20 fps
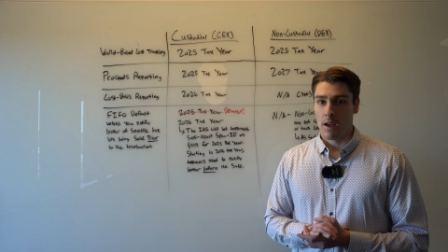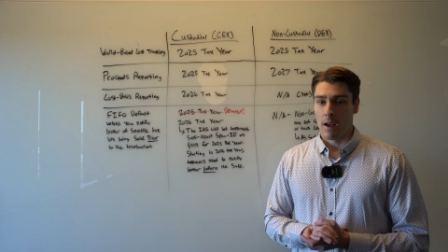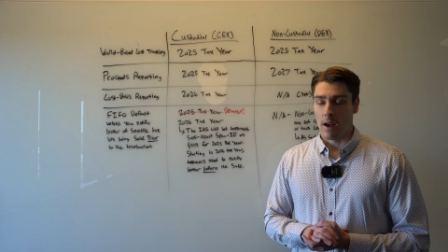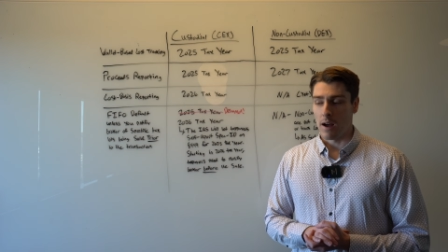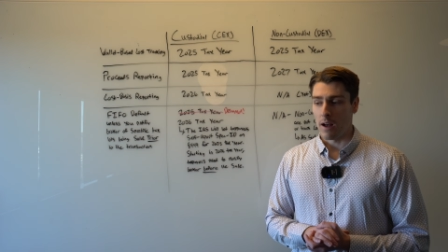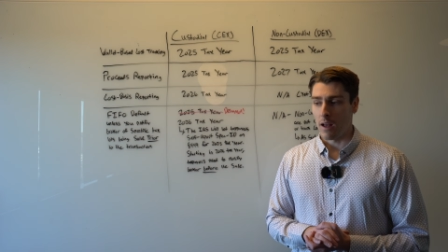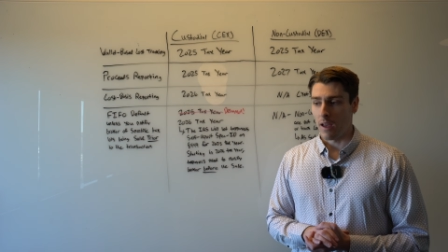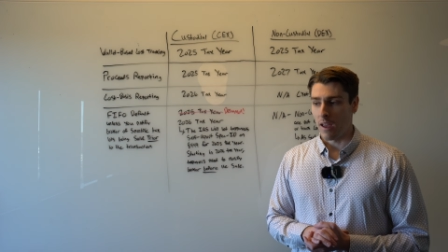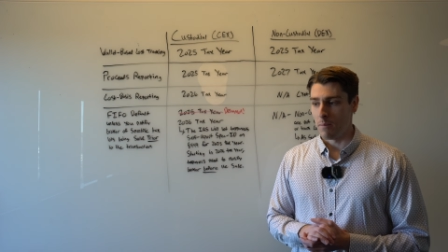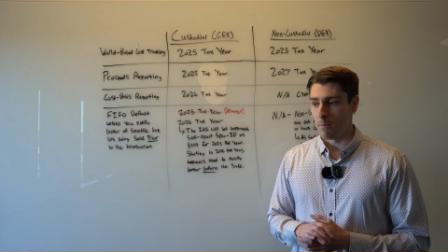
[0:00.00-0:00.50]

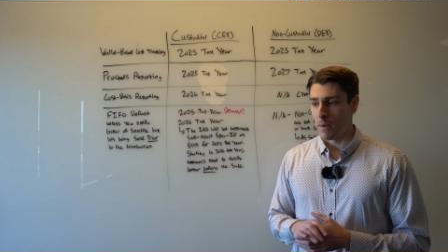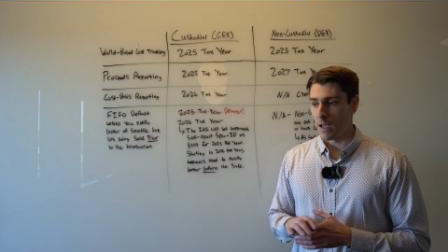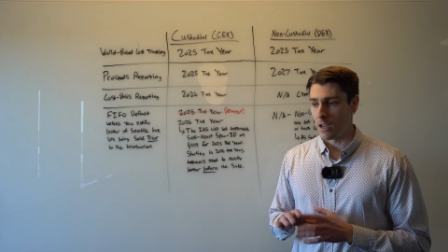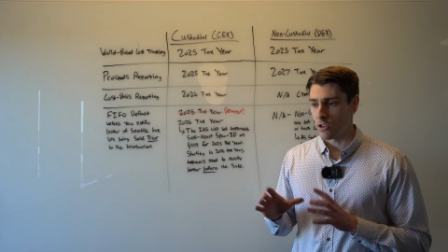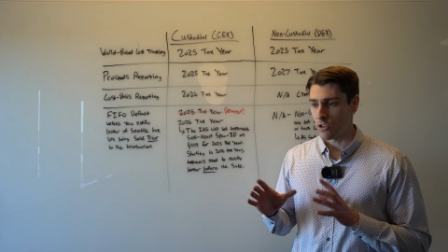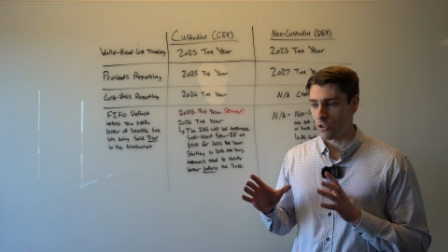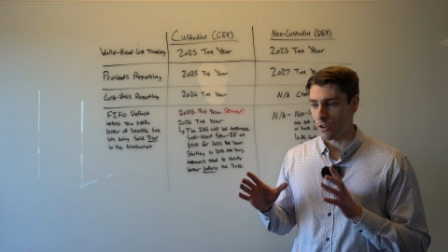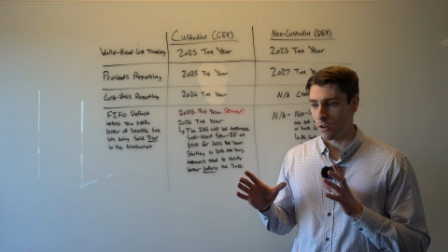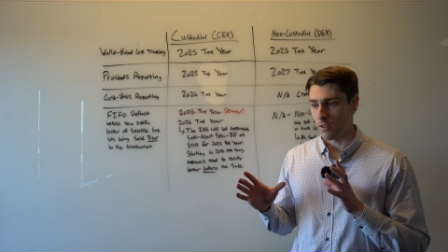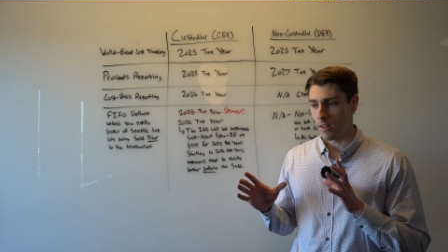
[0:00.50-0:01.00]
and make
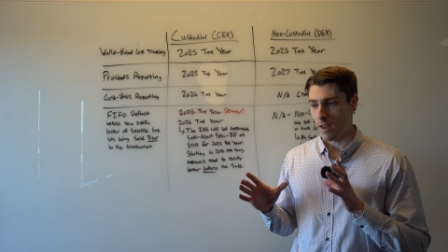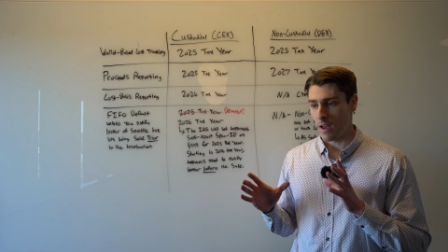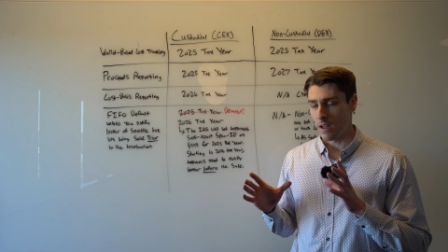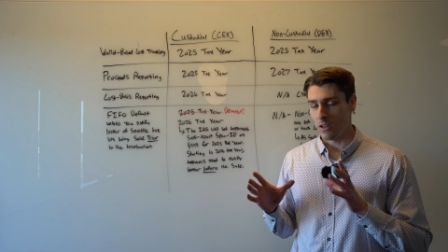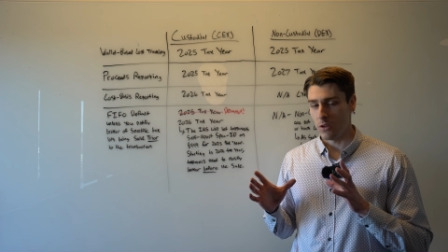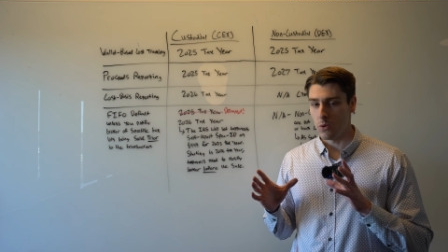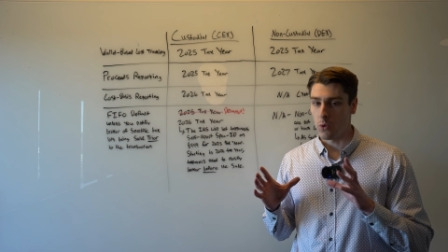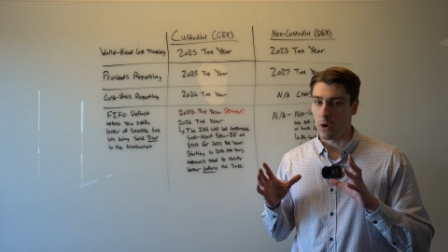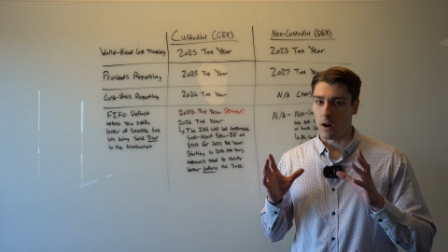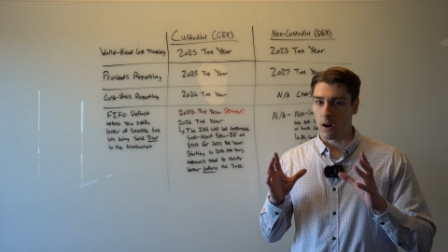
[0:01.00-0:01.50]
sure that
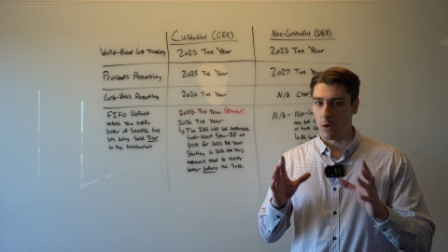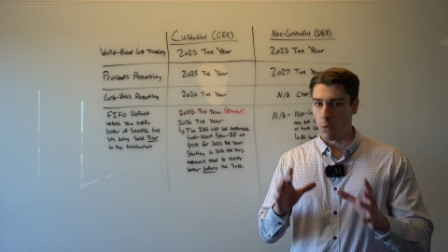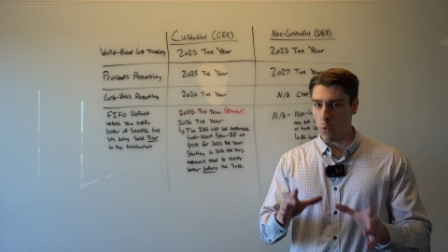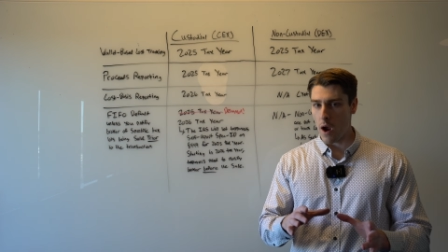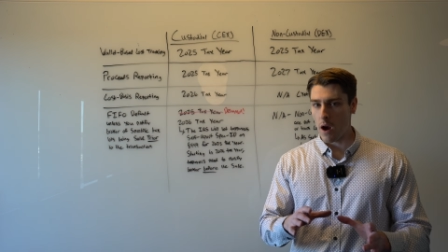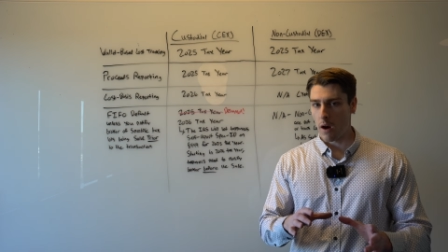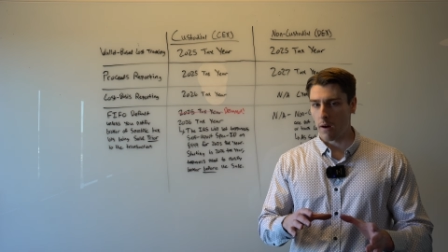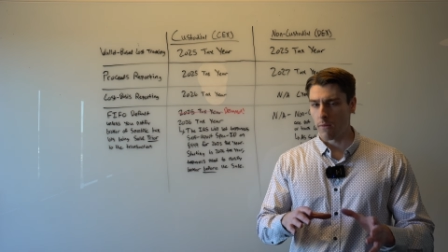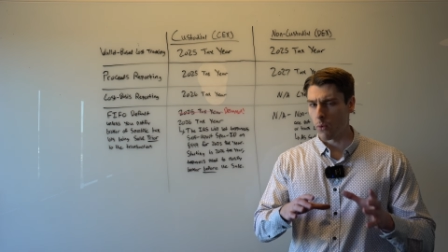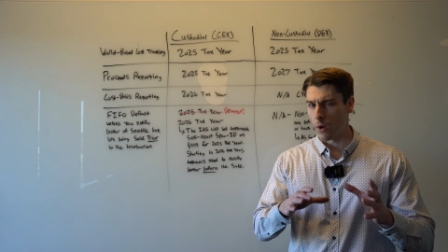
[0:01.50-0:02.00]
you are
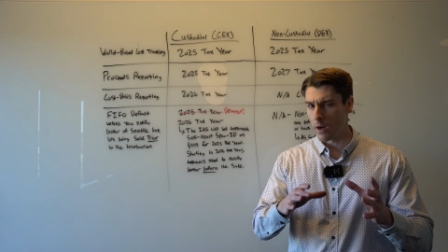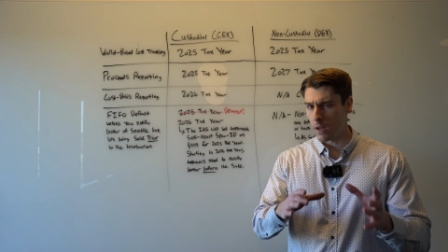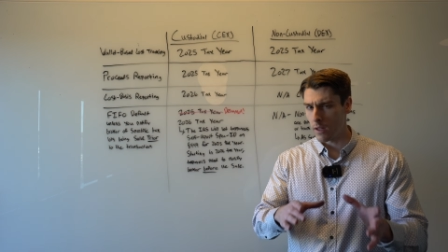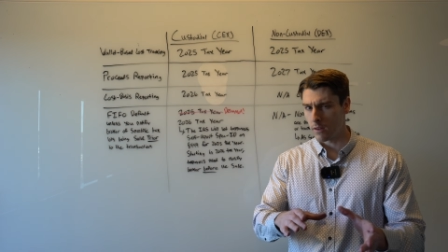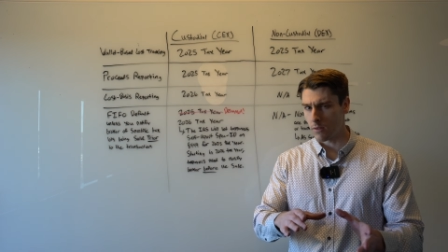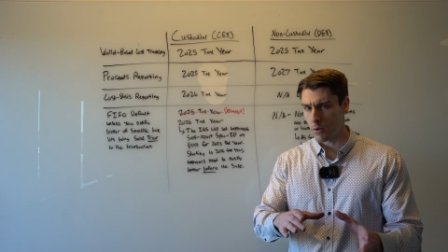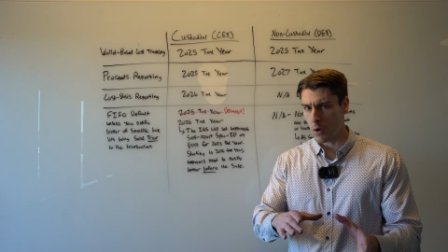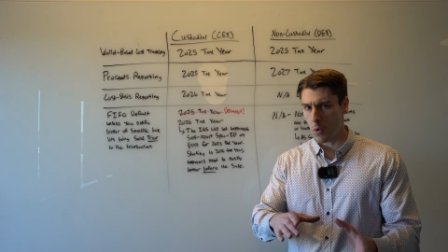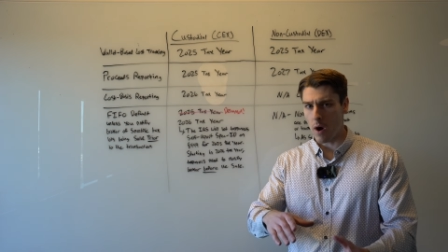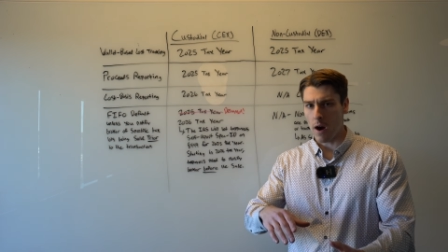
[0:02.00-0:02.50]
aware of what
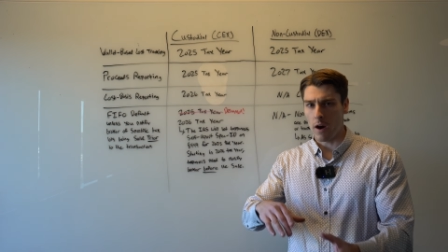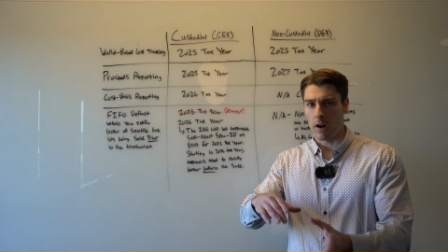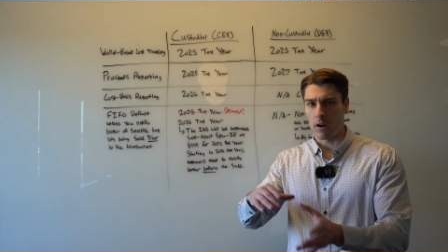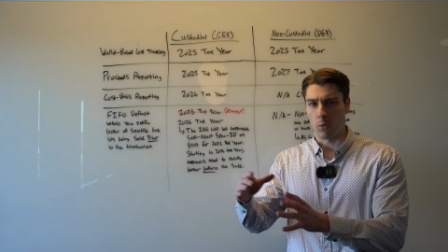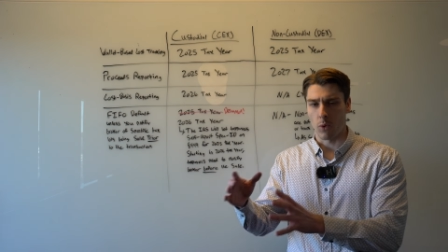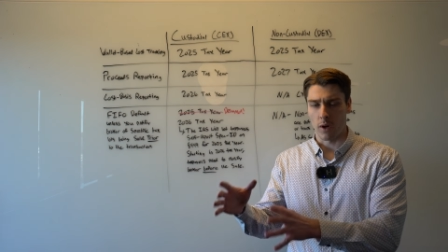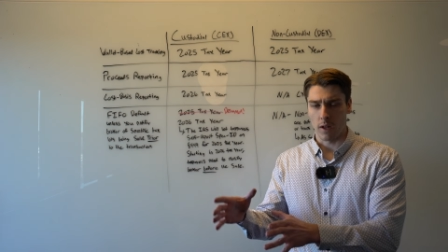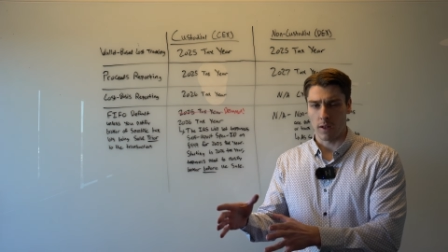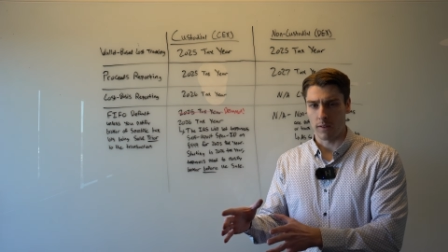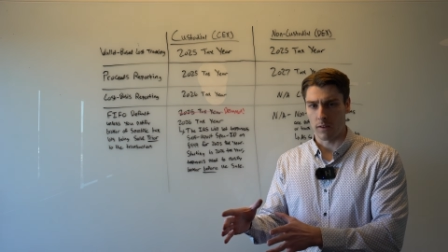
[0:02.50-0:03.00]
is
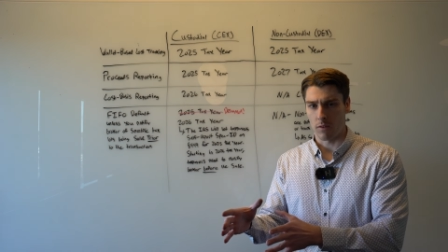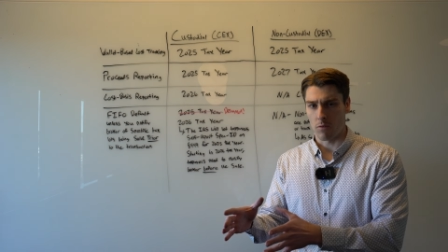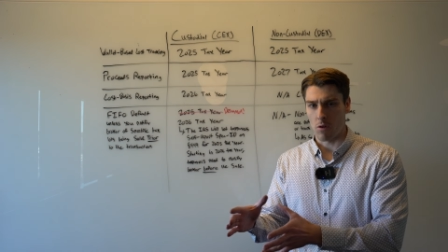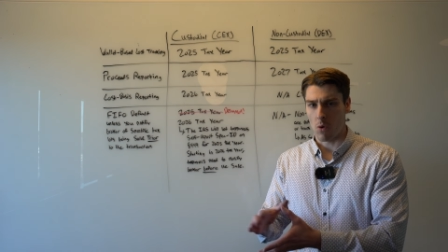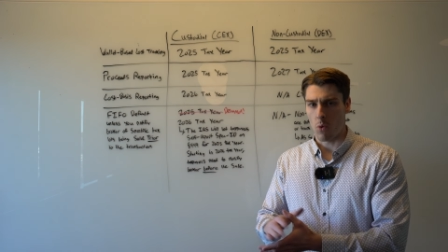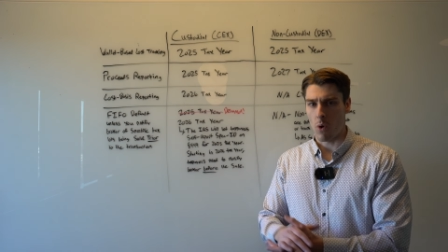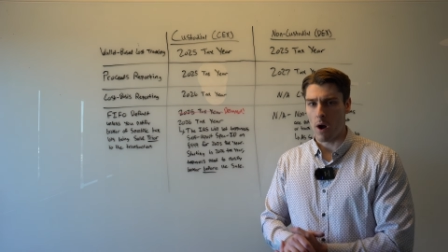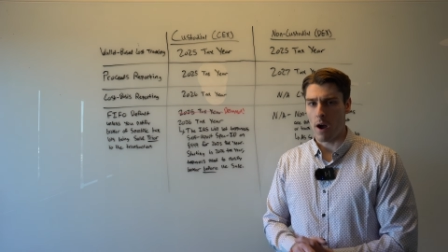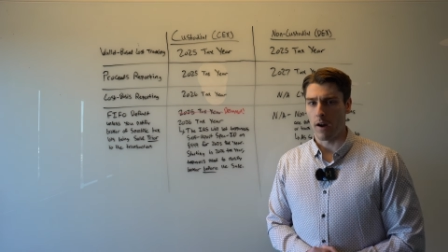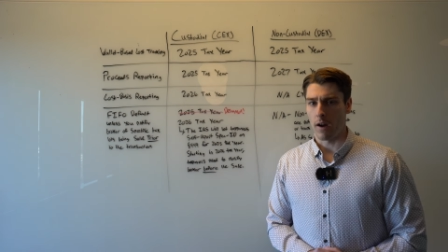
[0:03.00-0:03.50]
required, what isn't
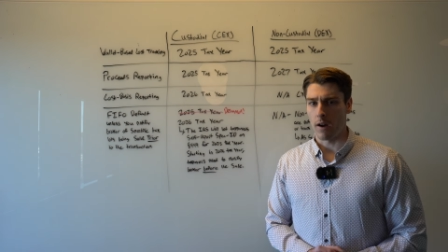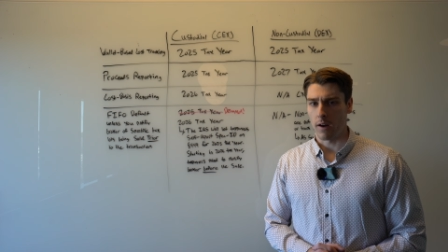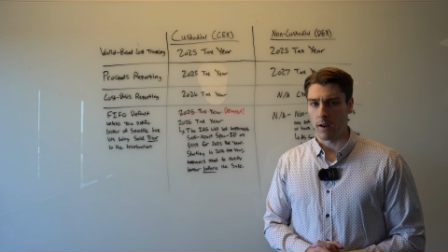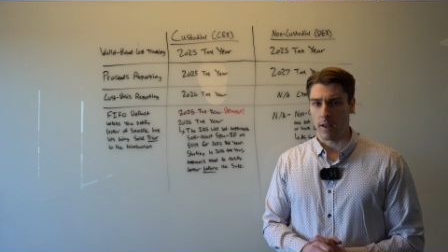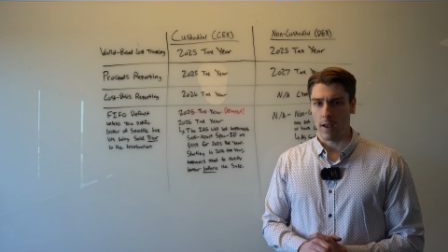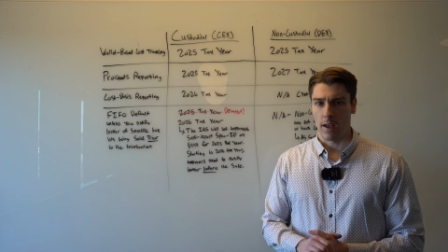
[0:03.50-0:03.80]
required,